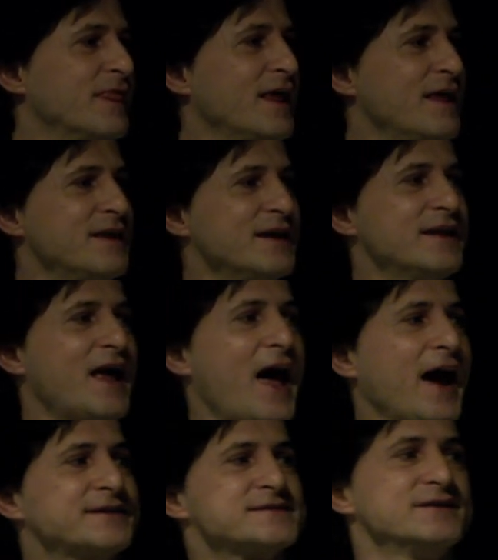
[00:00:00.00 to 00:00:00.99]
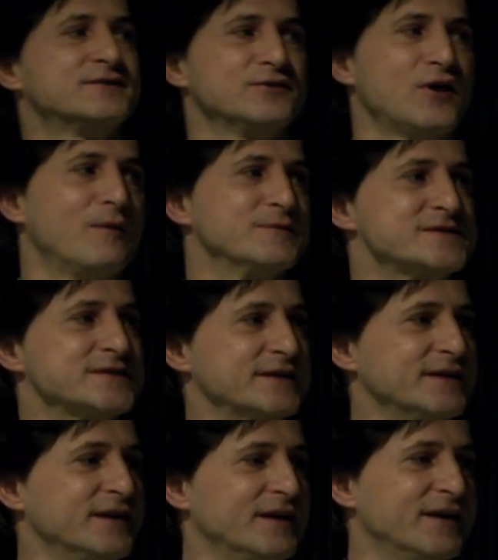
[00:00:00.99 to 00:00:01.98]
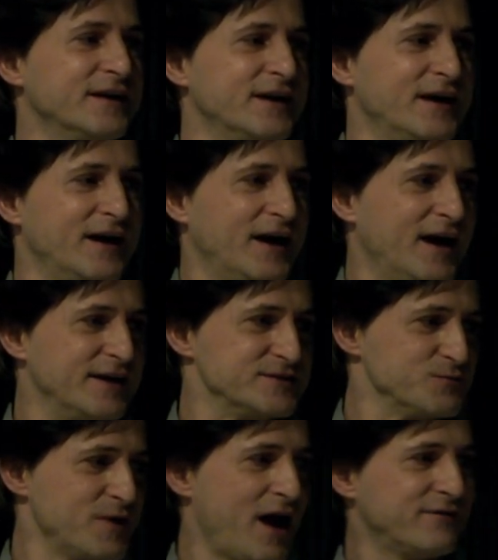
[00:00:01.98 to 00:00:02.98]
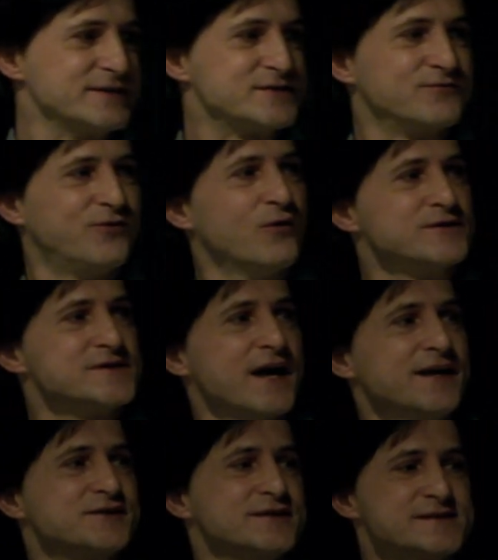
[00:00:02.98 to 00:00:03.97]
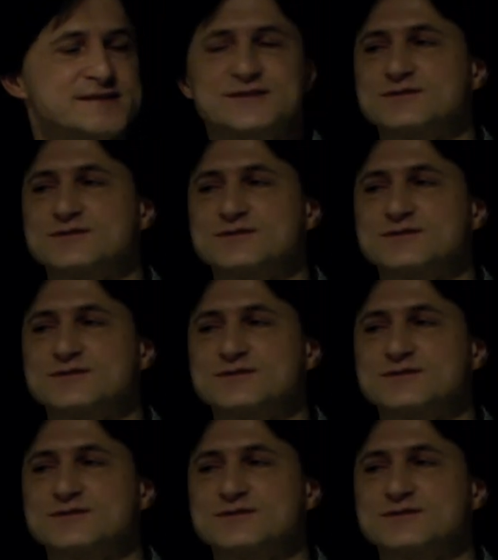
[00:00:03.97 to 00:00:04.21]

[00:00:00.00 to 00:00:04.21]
and then it acts autonomously. And so we have these 4 stages